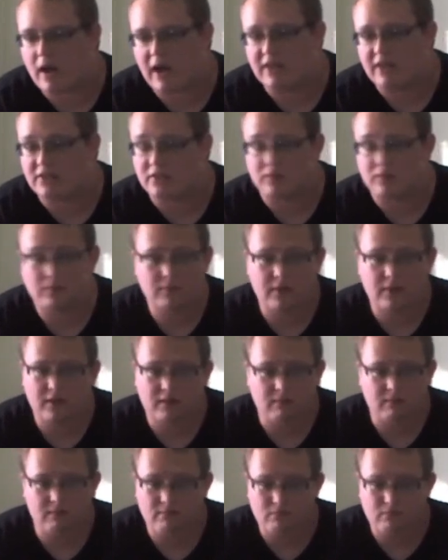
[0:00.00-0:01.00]
As a
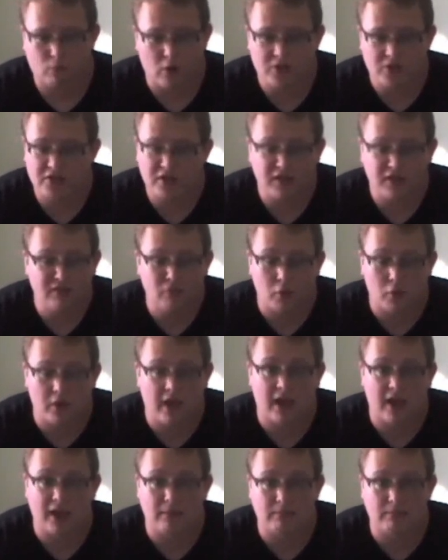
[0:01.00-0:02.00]
Resident Evil
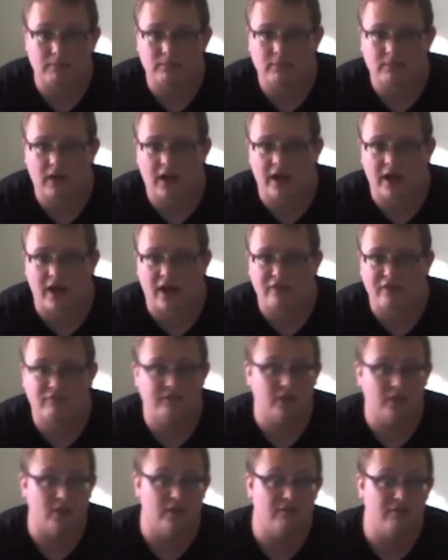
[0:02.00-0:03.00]
game, I
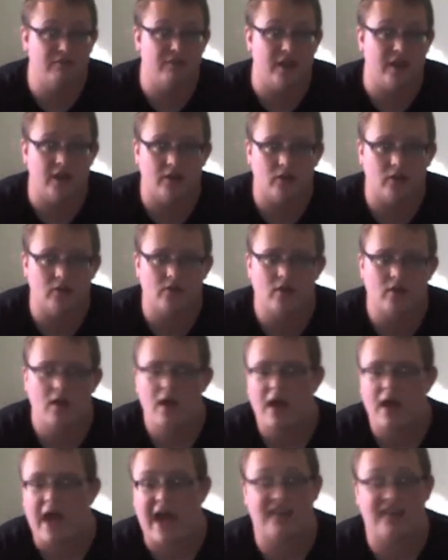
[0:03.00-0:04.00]
feel it fails.
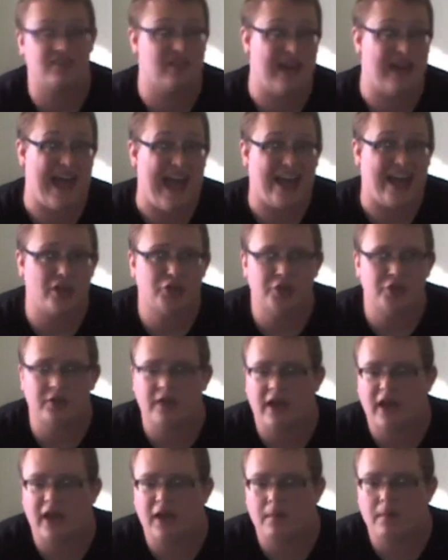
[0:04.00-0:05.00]
As an
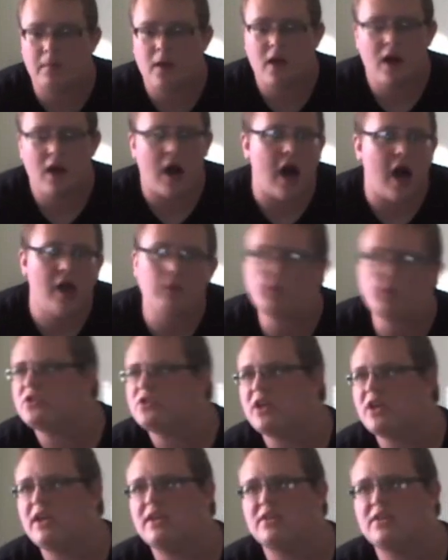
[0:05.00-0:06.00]
action game, I would
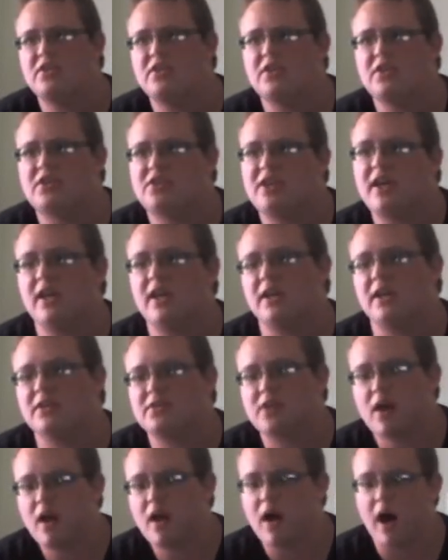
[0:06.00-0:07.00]
say it
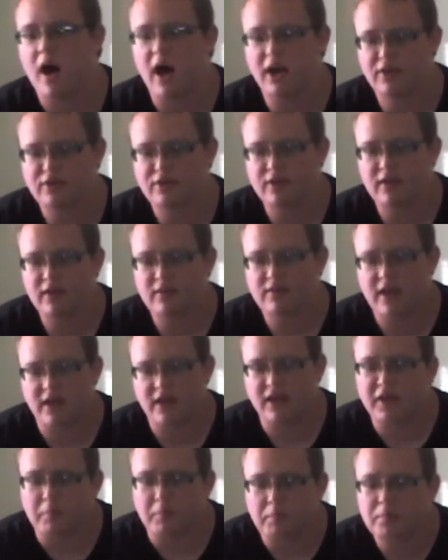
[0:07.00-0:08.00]
succeeds. I think
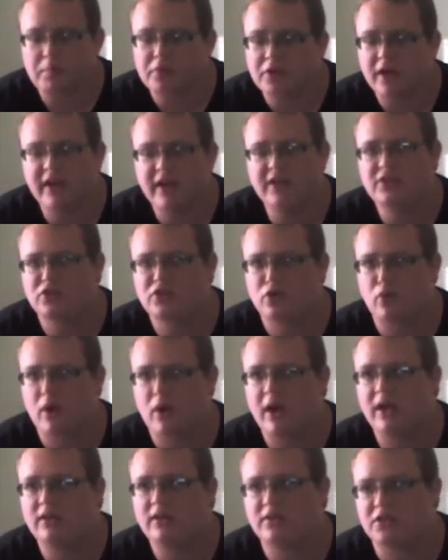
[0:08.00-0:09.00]
that it plays
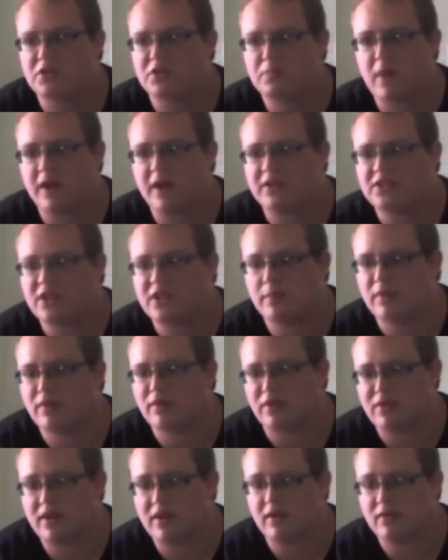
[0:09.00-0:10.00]
great despite some of
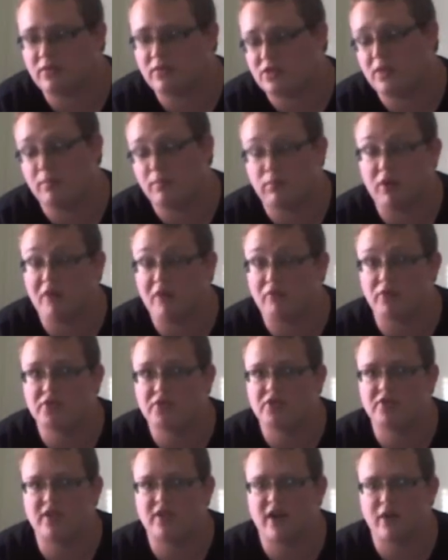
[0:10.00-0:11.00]
the some
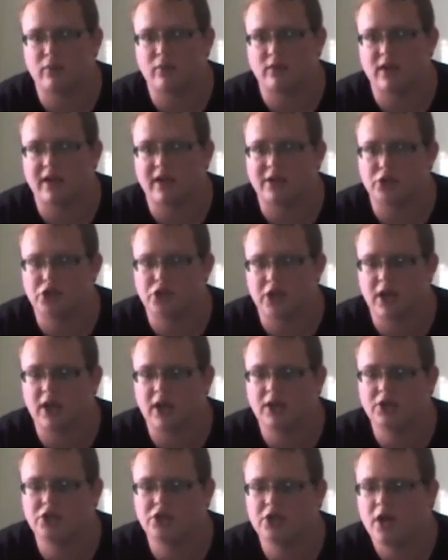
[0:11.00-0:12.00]
preferences that I would like
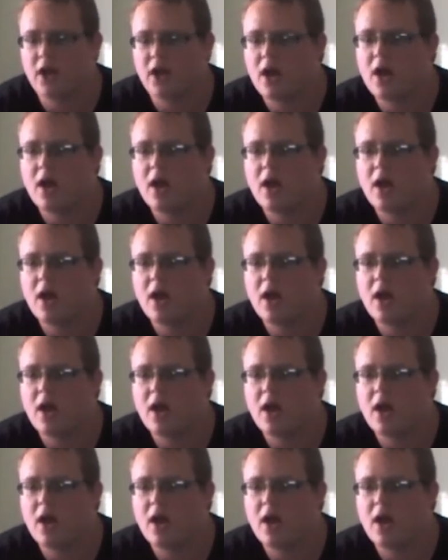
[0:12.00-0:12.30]
changed.